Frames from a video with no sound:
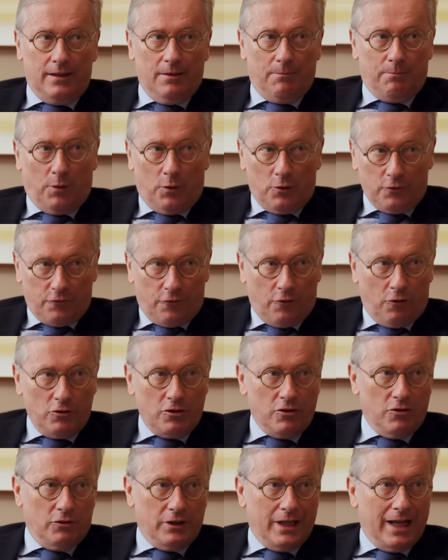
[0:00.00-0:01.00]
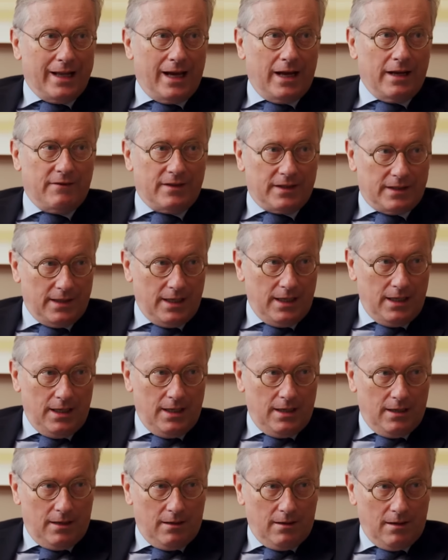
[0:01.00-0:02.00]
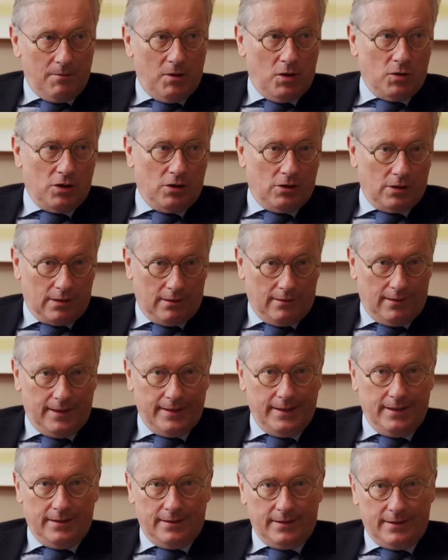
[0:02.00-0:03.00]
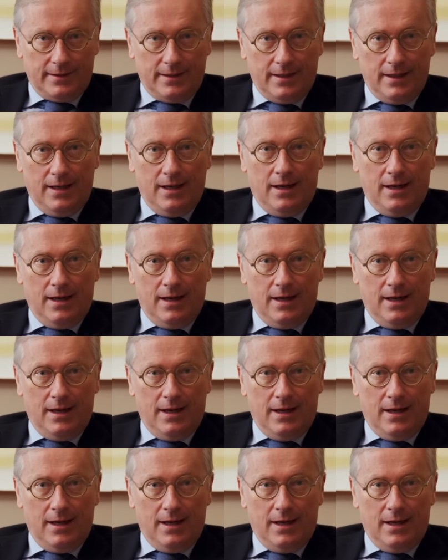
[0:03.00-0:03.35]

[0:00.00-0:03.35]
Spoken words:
the portfolio that I've seen among our clients